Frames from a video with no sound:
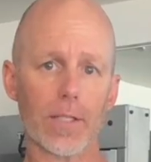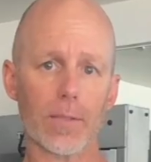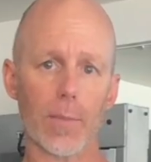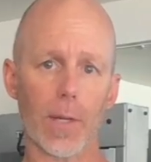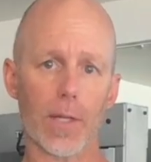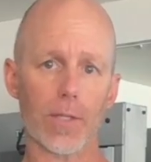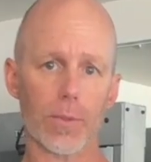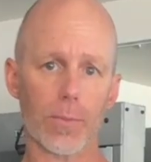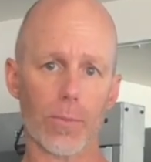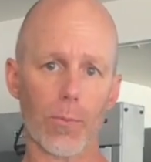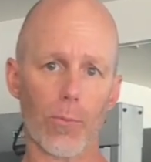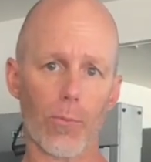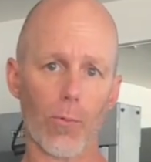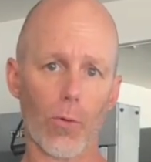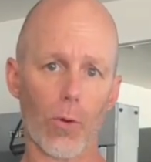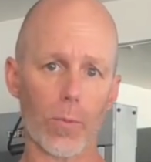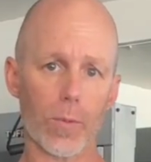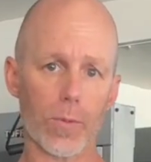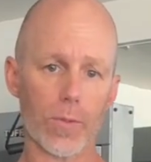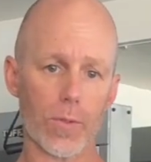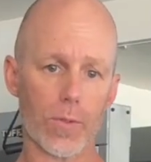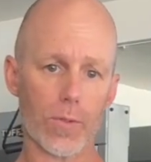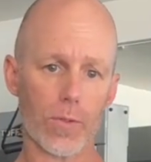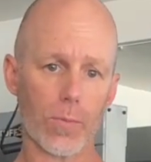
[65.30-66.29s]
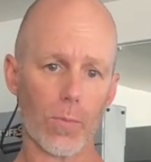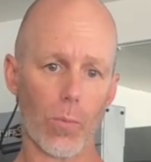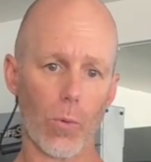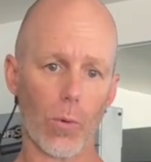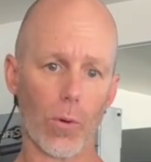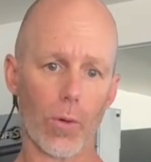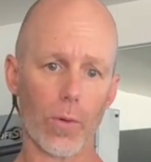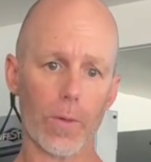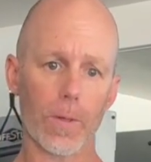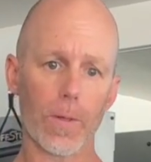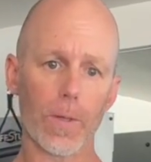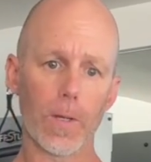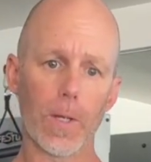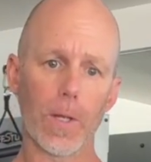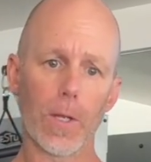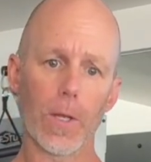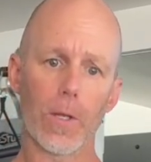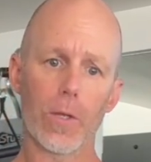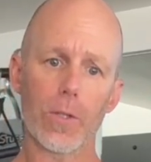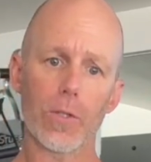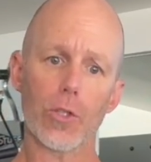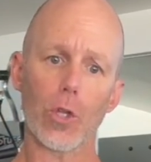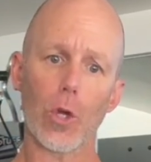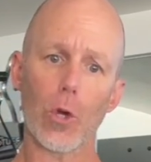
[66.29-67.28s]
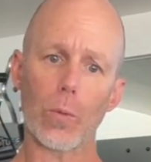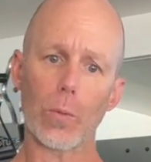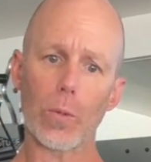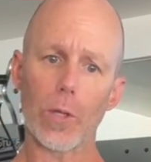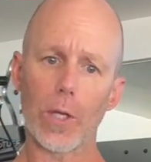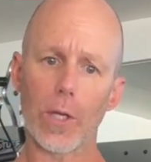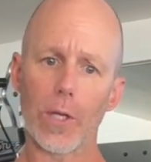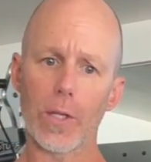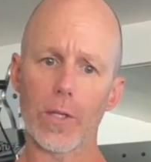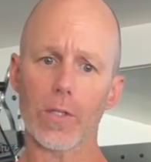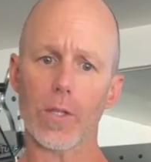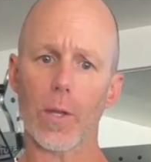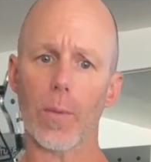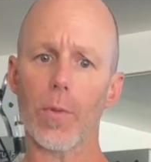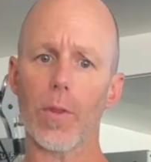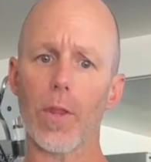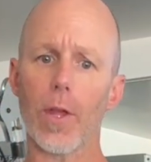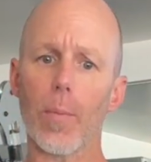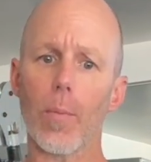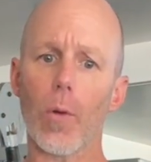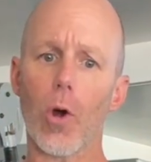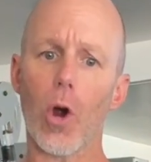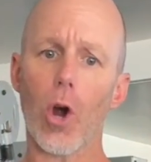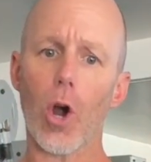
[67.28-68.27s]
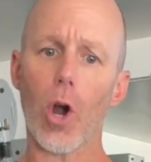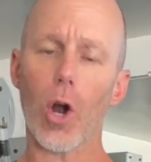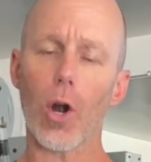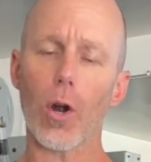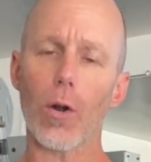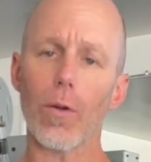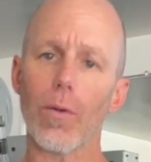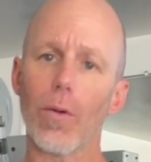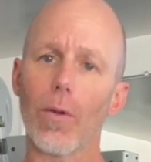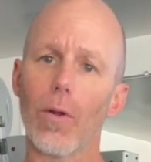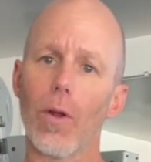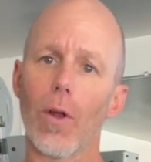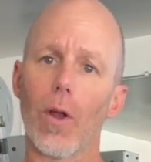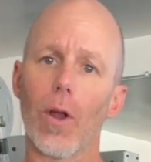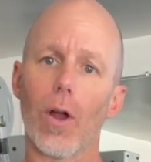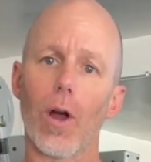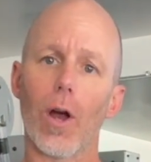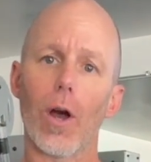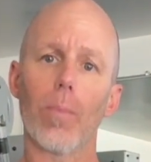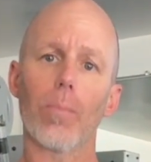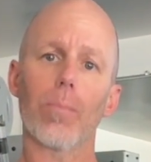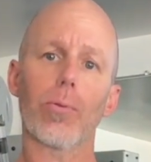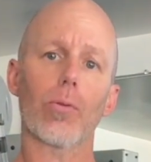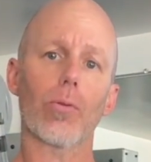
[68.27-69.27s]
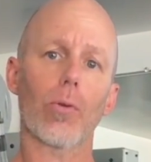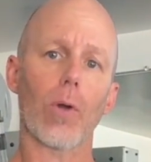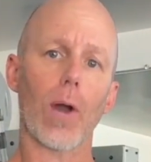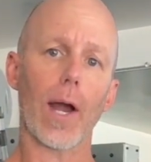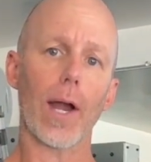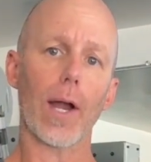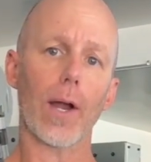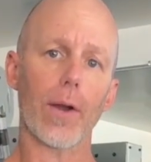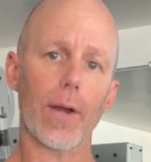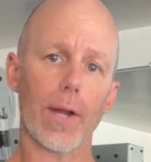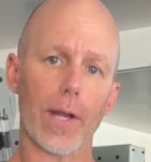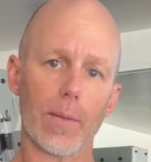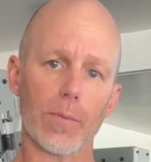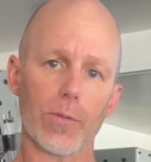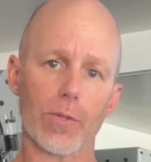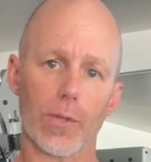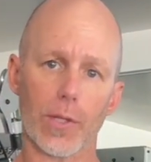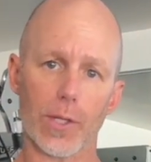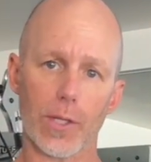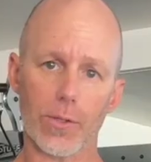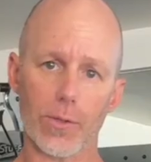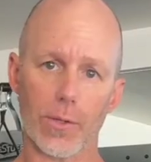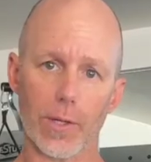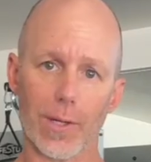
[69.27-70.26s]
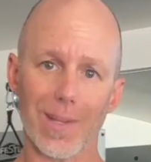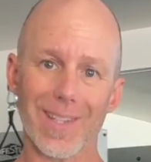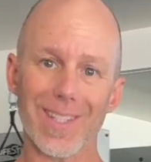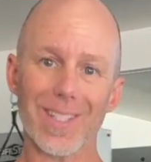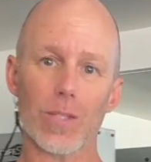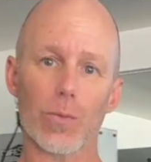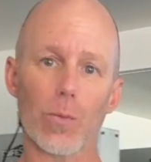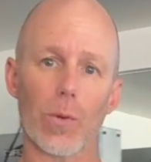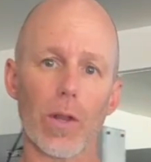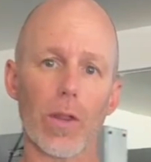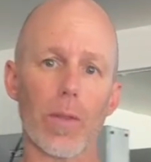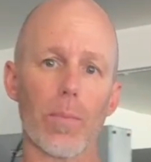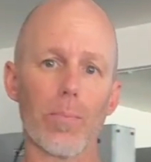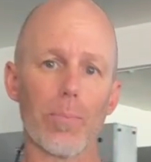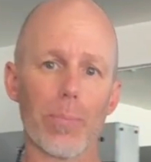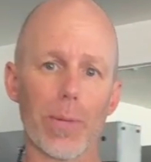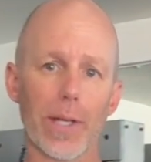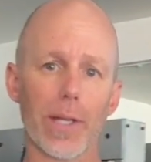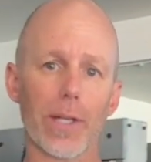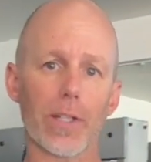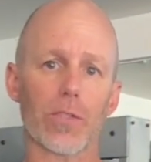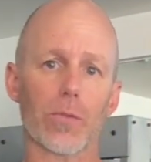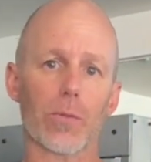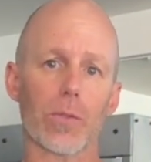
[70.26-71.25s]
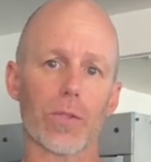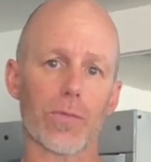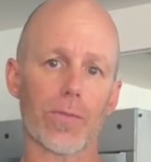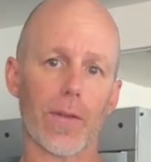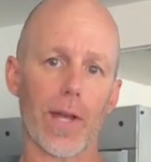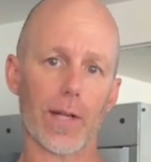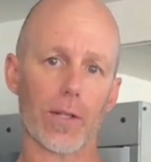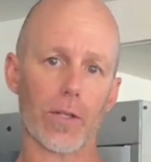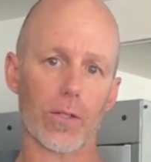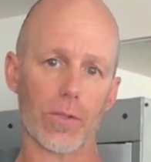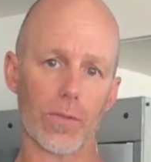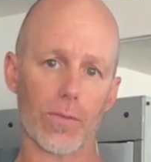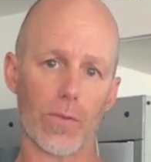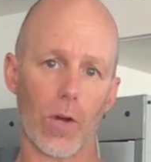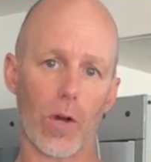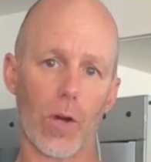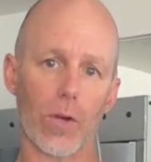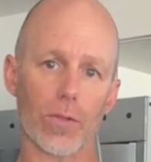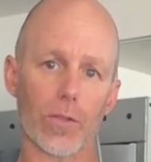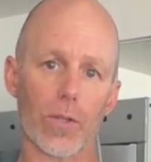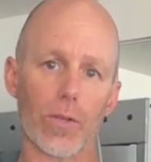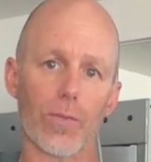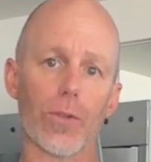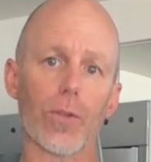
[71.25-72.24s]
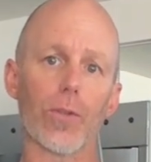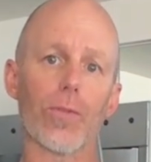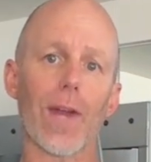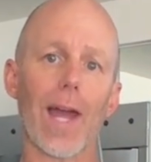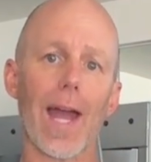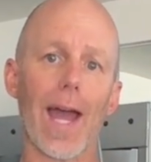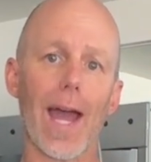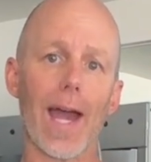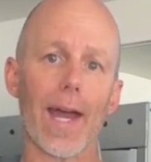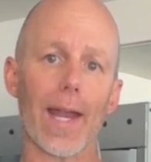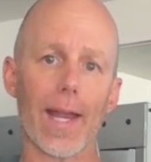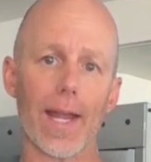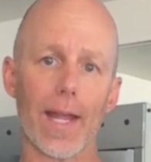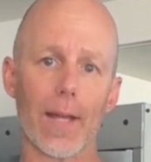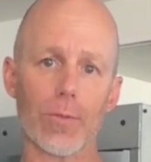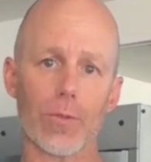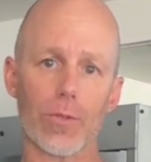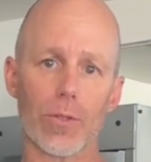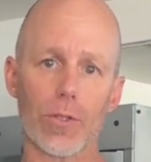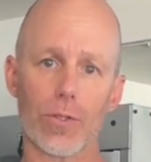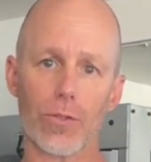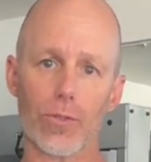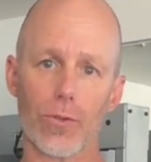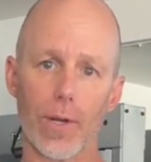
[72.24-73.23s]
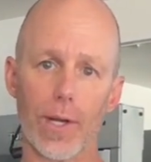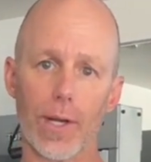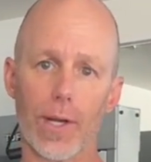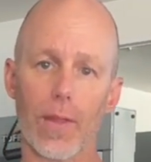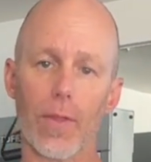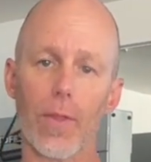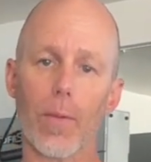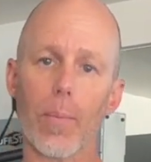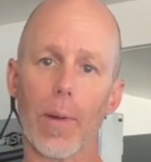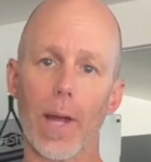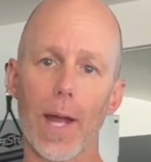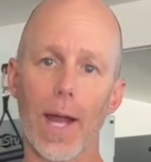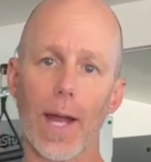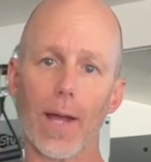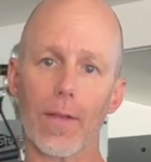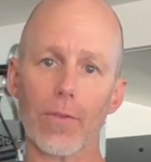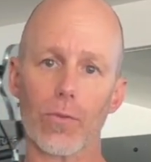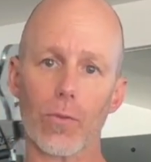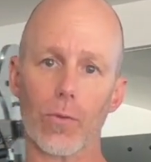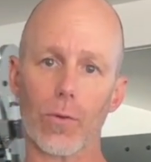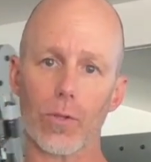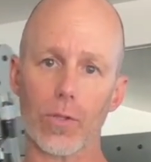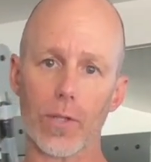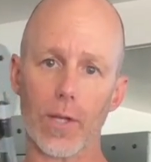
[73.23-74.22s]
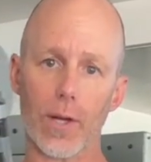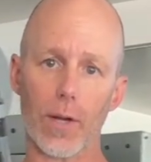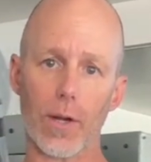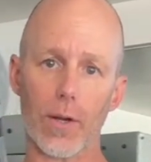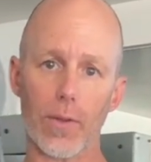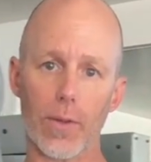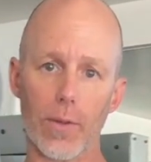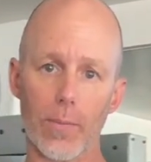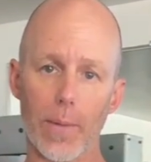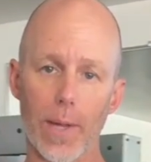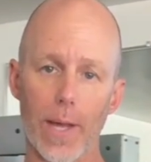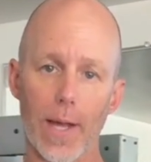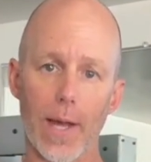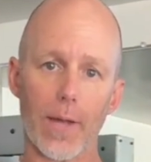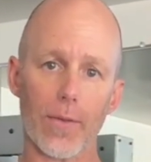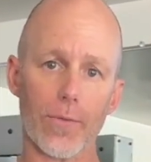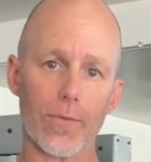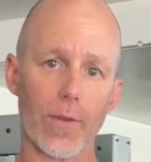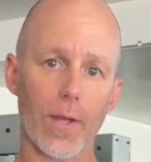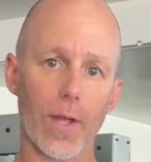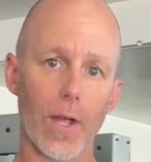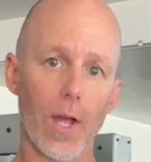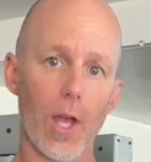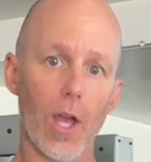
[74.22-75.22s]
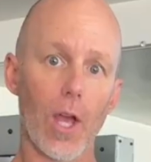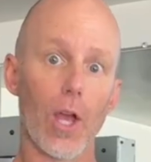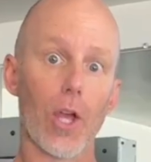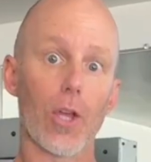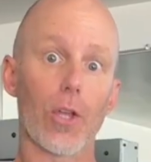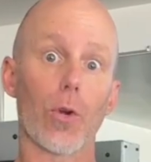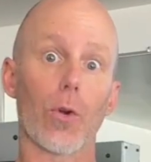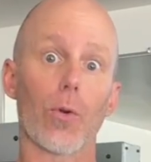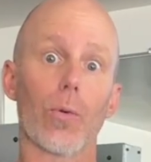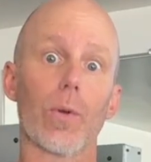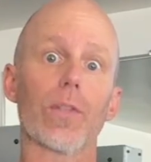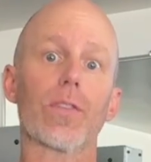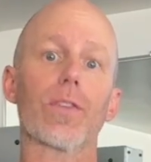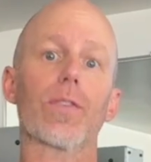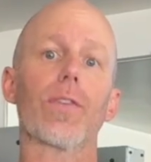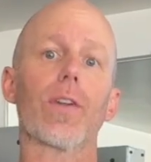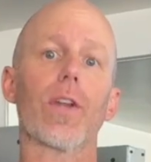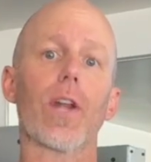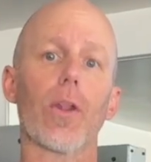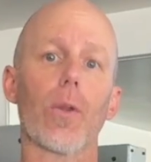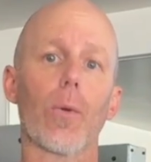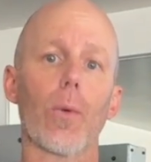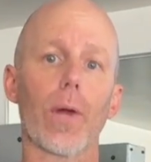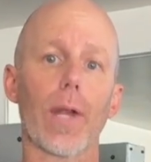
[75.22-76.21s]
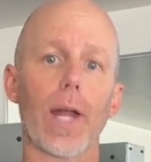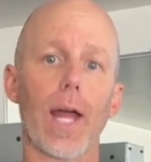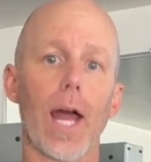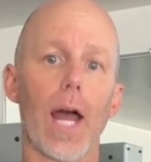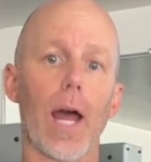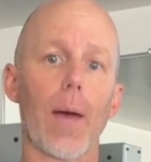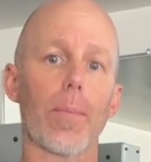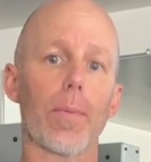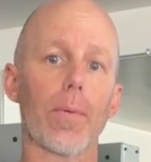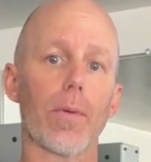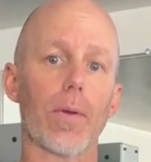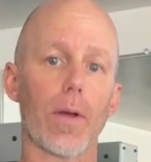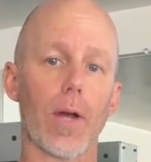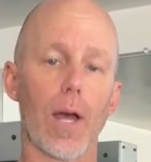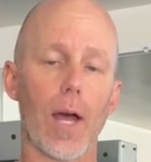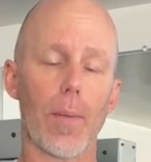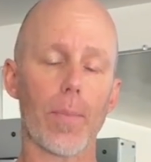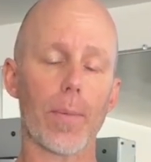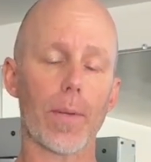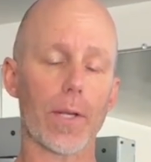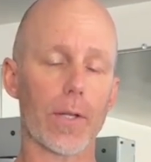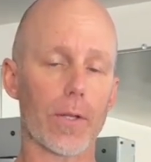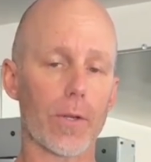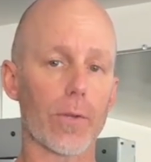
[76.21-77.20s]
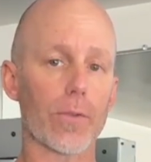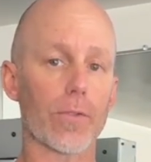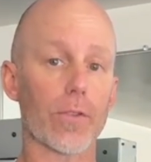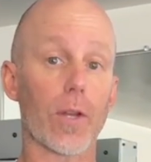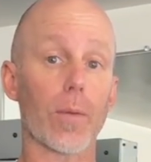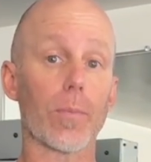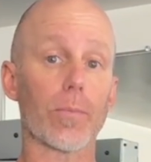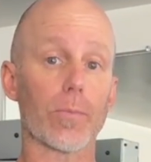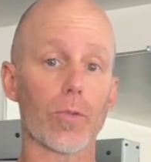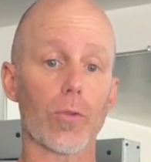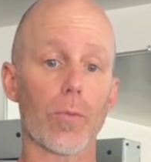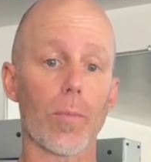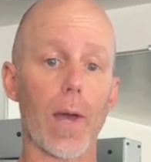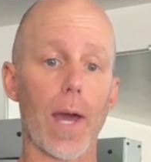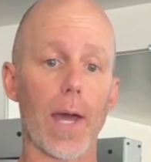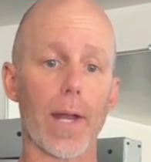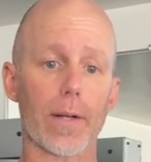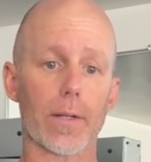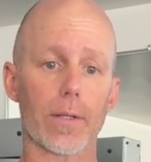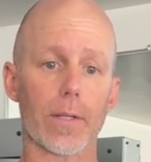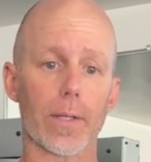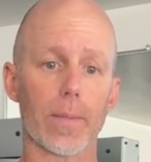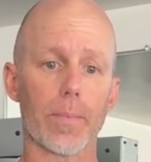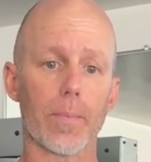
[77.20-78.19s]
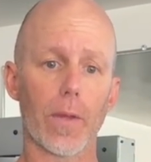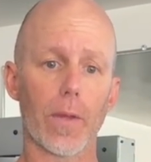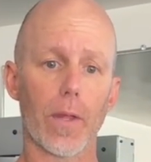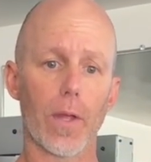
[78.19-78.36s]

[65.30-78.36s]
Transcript: your performance in sport. So some of them are a prior hamstring injury, and this is one of the biggest risk factors of all. So if you've had a hamstring strain in the past or a tear in the past, your risk of another one happening goes up dramatically.